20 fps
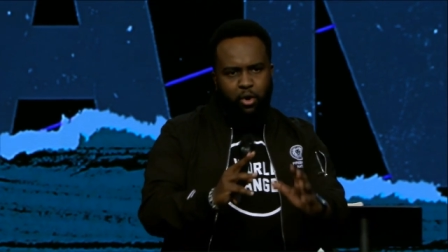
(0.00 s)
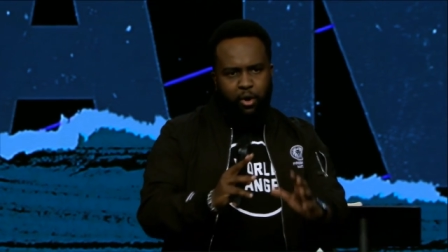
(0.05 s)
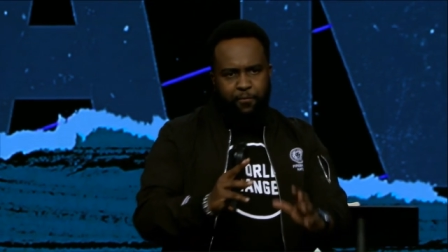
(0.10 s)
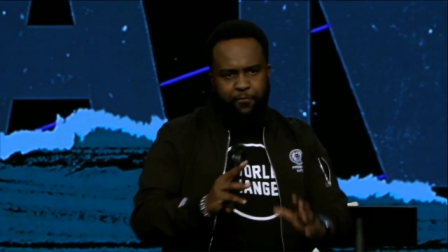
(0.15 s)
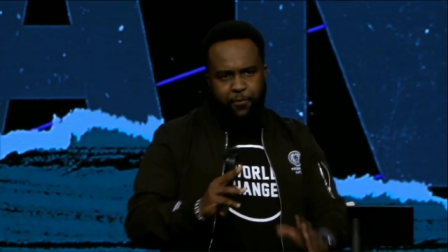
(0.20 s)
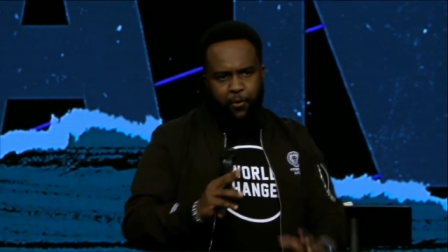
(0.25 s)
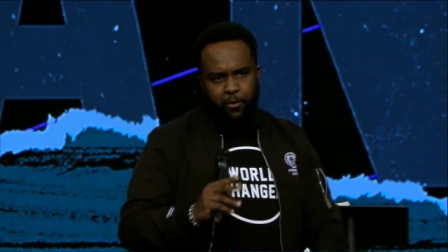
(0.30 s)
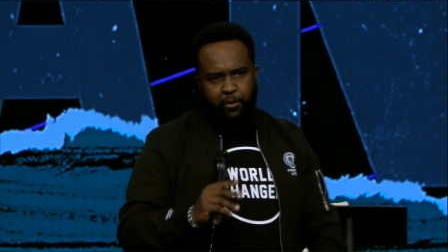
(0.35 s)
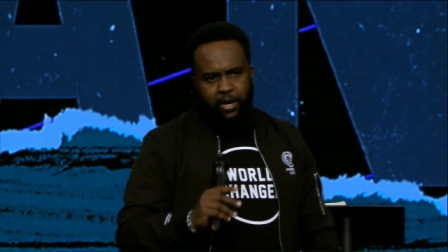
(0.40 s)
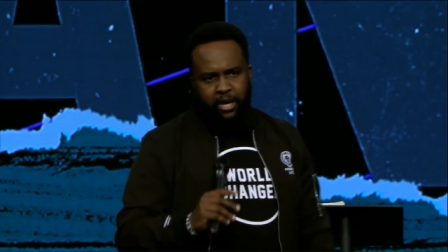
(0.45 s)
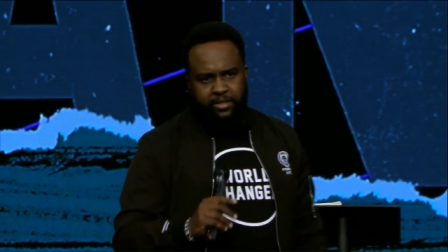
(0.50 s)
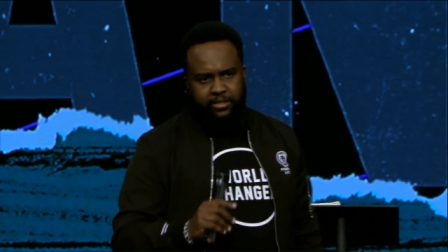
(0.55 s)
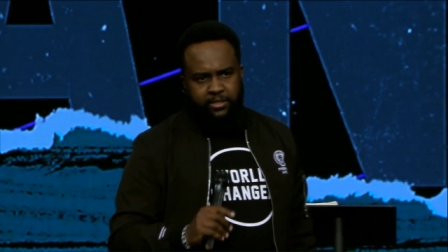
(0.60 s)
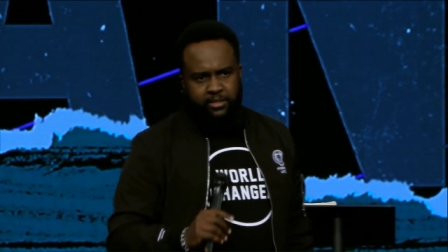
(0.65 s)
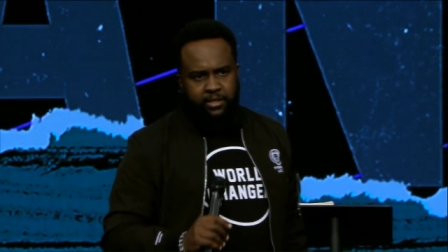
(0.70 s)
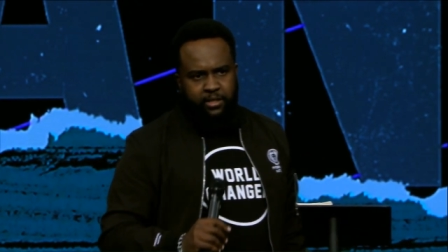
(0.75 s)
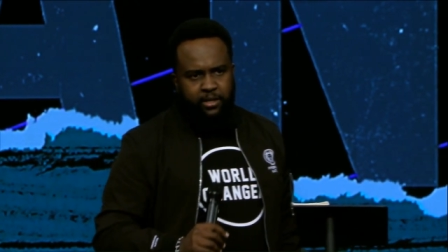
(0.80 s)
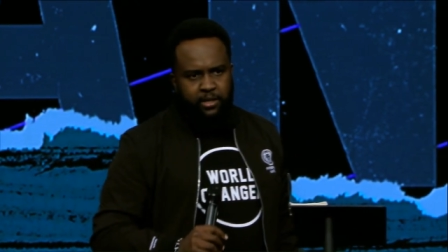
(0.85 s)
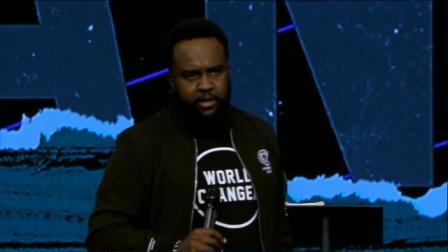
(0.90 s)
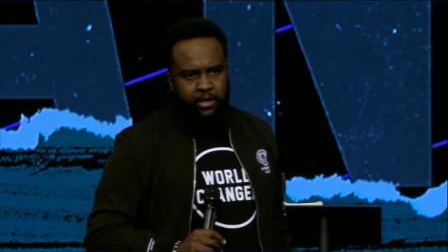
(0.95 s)
of
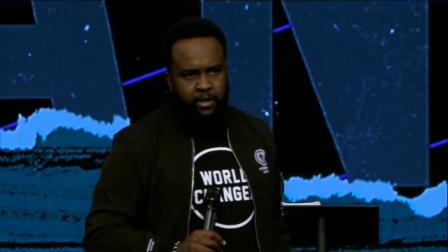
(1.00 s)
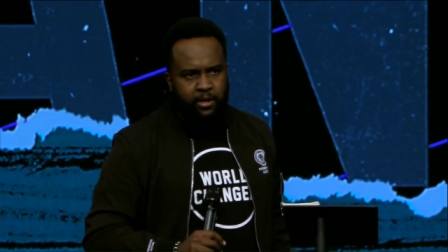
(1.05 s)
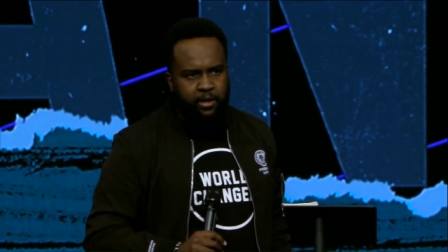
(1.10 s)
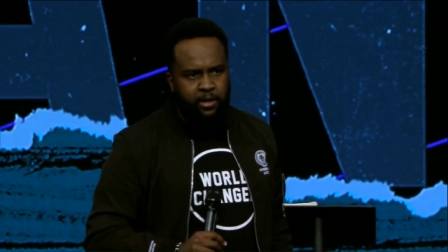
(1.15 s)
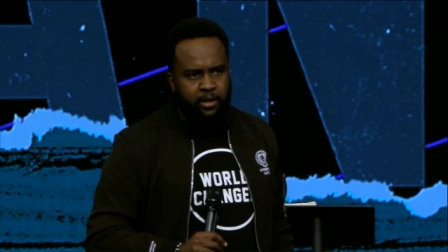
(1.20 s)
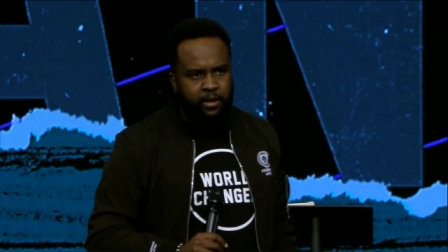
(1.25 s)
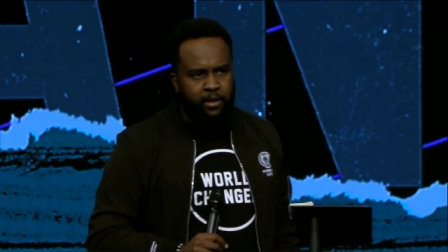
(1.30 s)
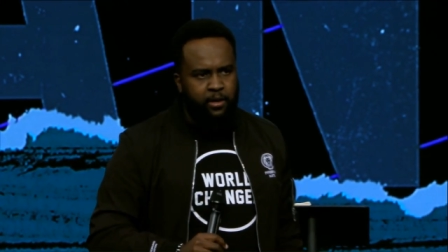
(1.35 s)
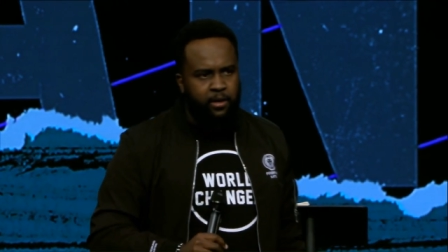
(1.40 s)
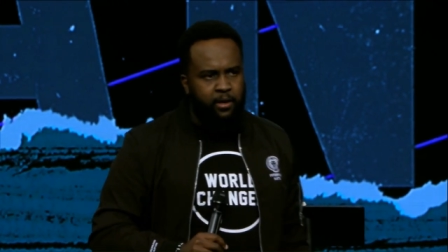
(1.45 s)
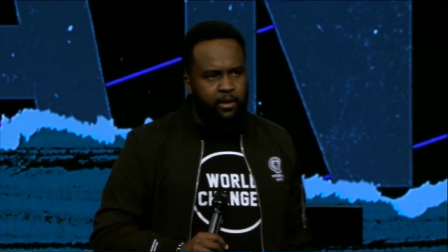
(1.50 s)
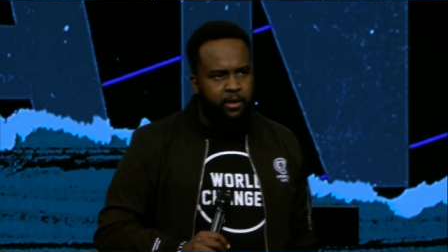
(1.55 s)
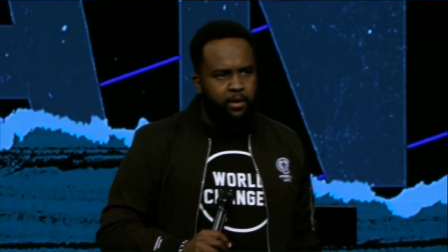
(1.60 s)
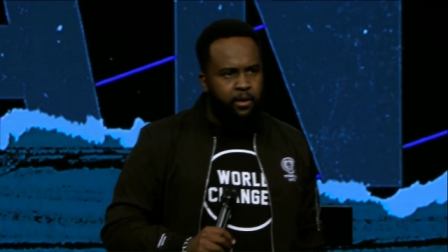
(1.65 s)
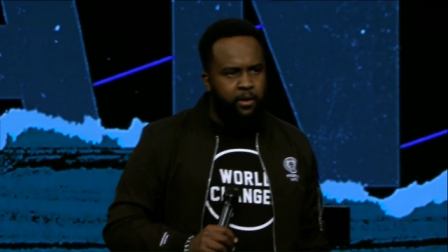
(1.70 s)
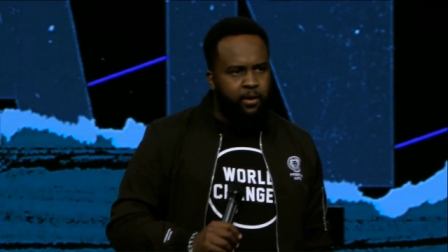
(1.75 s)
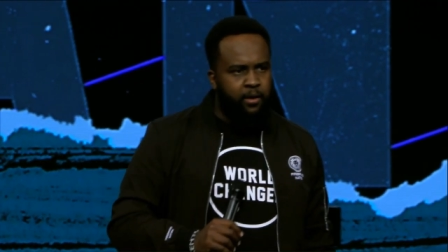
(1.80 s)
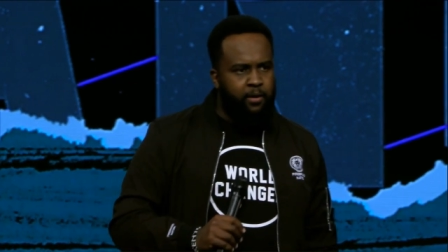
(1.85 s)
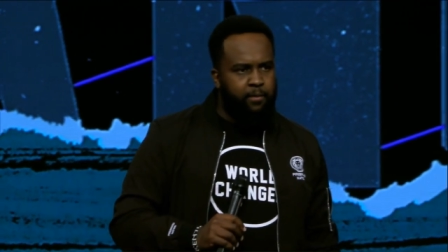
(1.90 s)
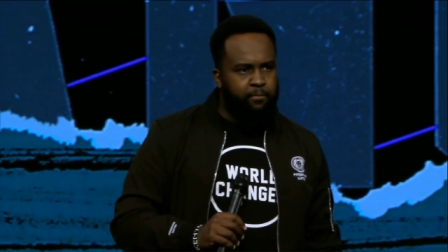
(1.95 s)
focus
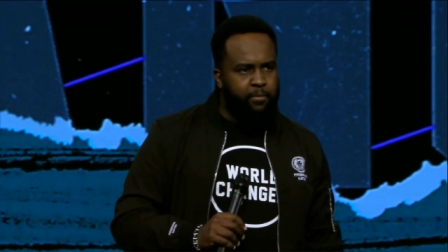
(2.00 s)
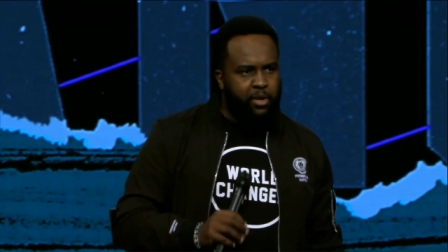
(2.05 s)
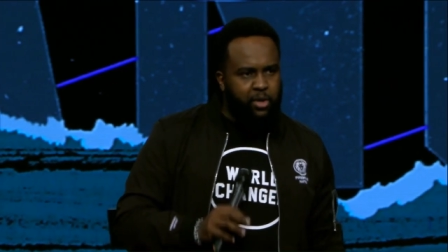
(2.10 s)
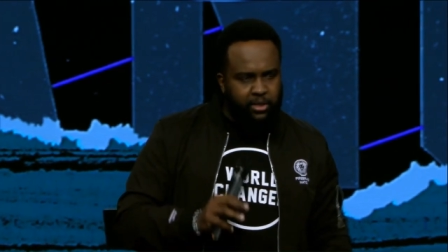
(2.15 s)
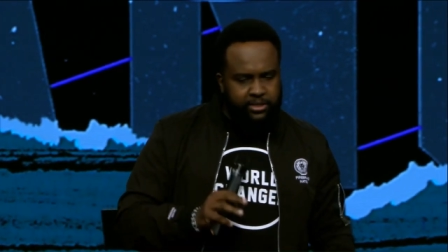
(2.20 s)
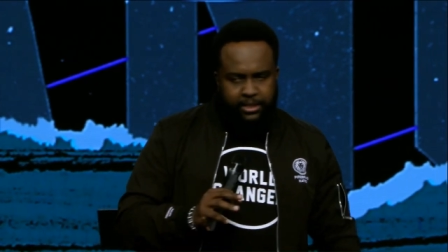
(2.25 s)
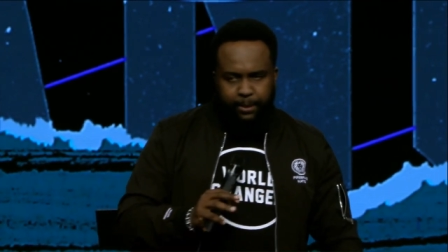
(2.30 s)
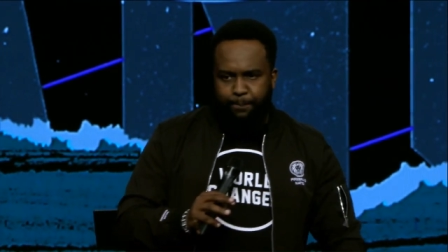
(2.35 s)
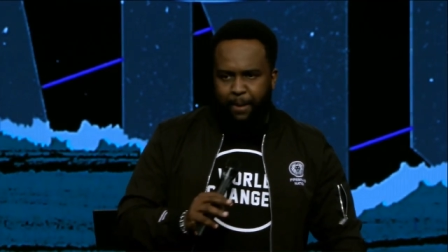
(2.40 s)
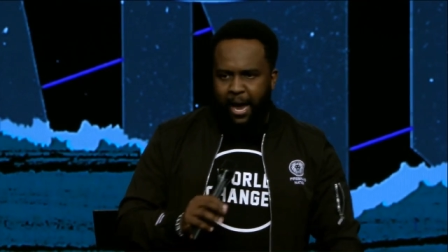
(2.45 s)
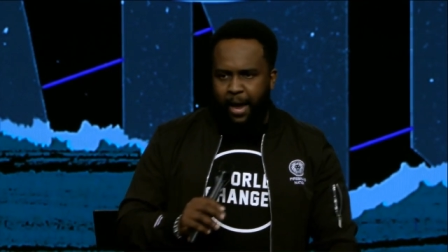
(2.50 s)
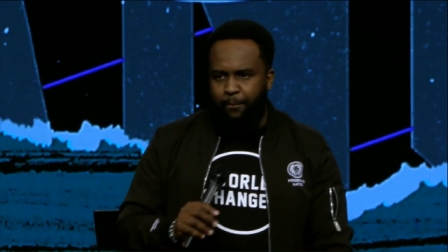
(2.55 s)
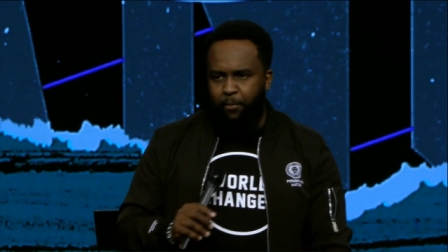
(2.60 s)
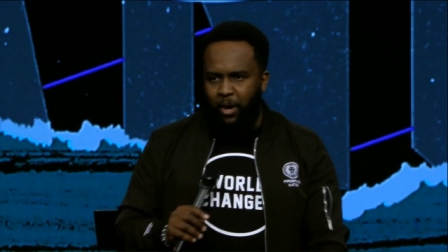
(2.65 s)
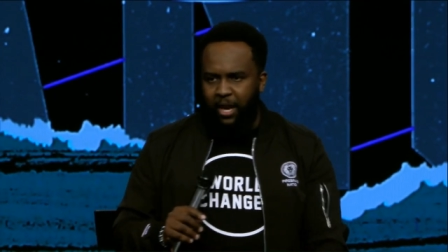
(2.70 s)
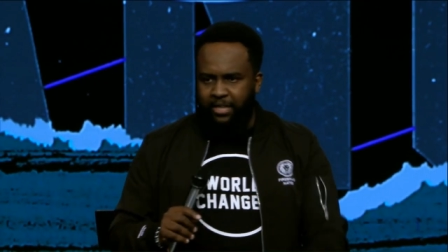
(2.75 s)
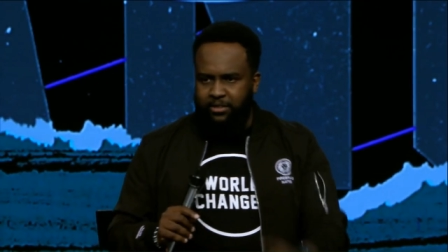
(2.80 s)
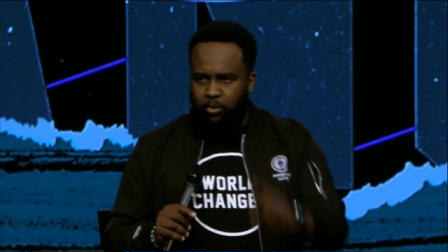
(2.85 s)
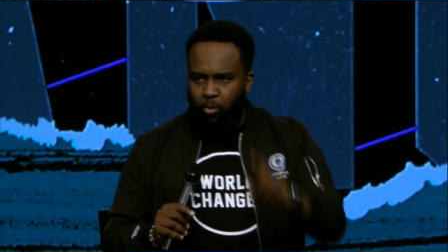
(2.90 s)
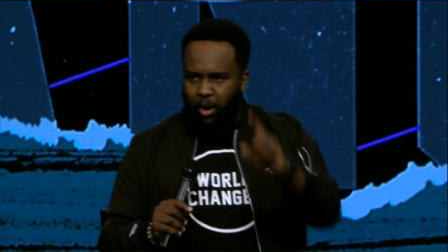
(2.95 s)
because the Bible
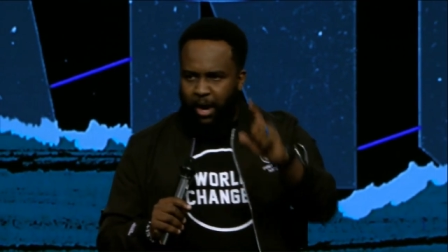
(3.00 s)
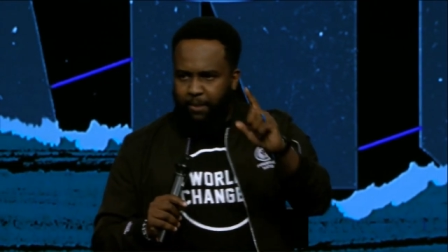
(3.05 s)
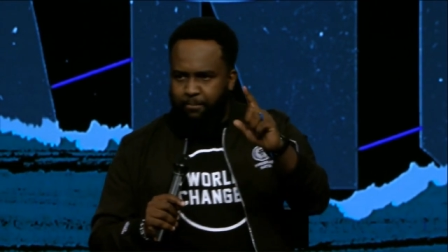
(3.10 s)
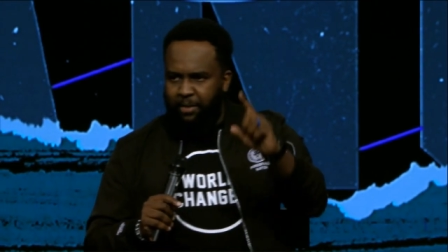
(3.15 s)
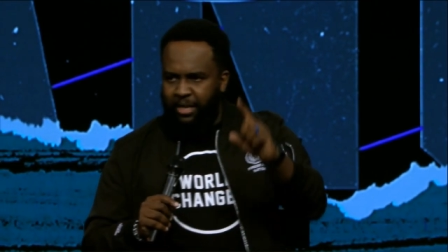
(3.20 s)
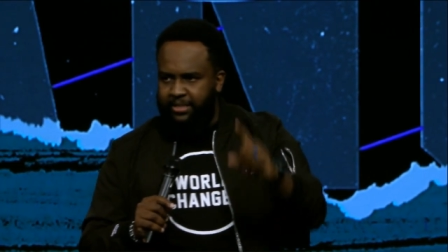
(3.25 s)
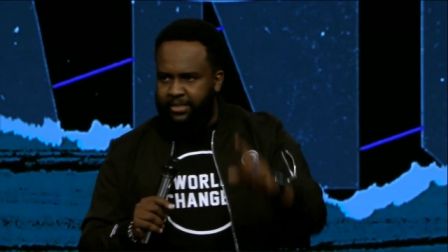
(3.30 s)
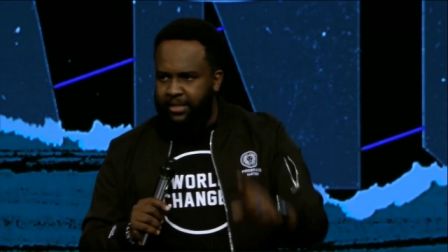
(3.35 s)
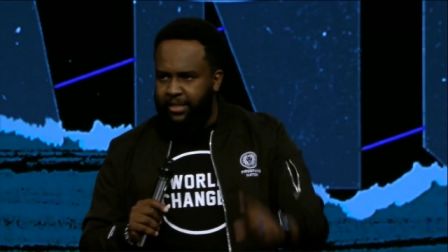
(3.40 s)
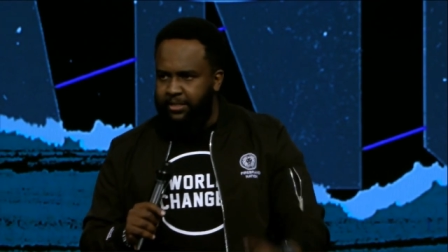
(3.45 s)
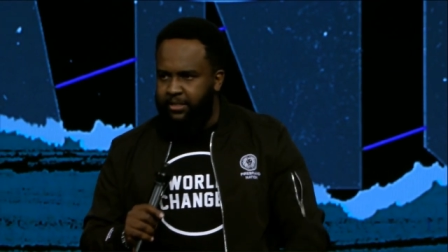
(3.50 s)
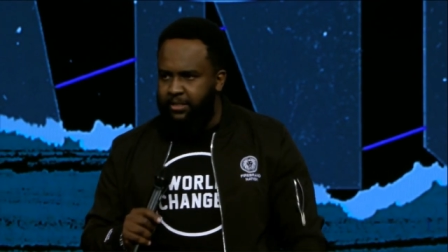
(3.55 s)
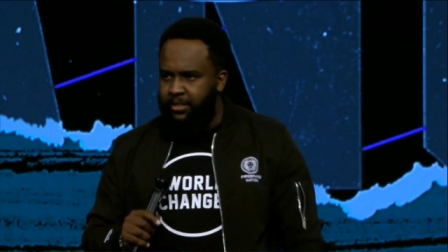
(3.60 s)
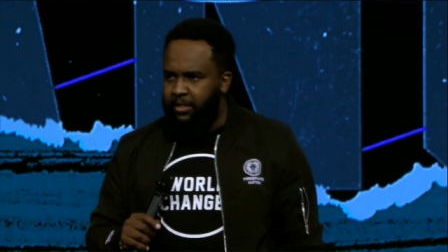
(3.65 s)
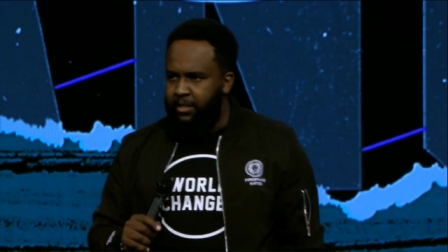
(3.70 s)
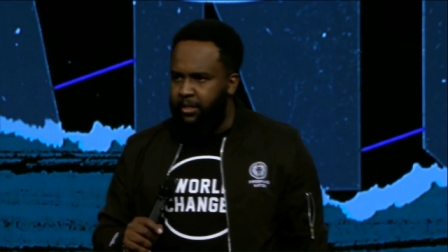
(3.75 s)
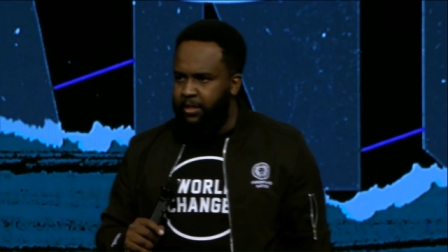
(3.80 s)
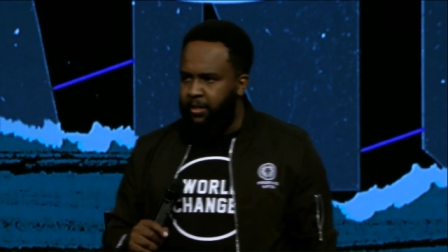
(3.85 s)
has one message